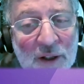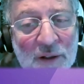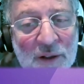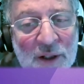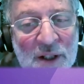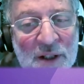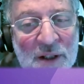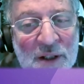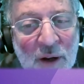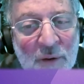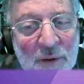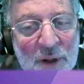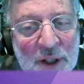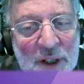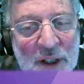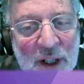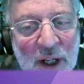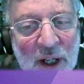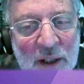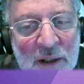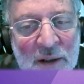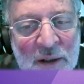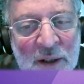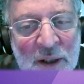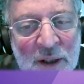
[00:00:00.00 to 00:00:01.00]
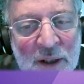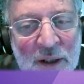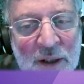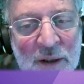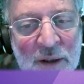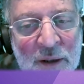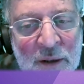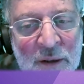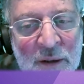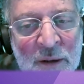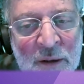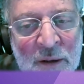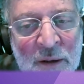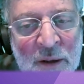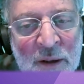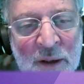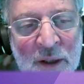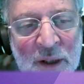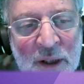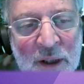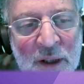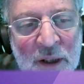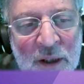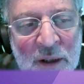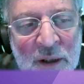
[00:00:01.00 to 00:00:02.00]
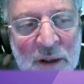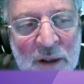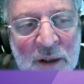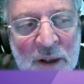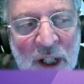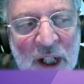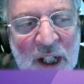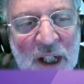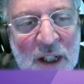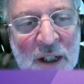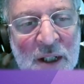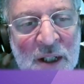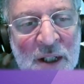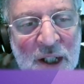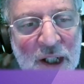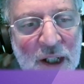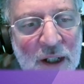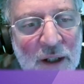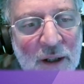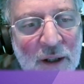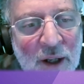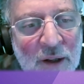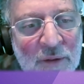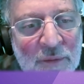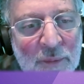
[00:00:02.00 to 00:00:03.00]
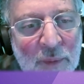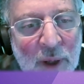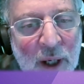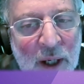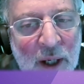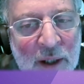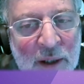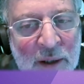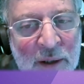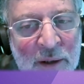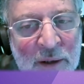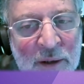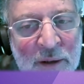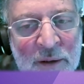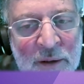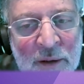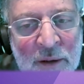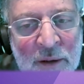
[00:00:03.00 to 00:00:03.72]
It was owing down to the idiocy of my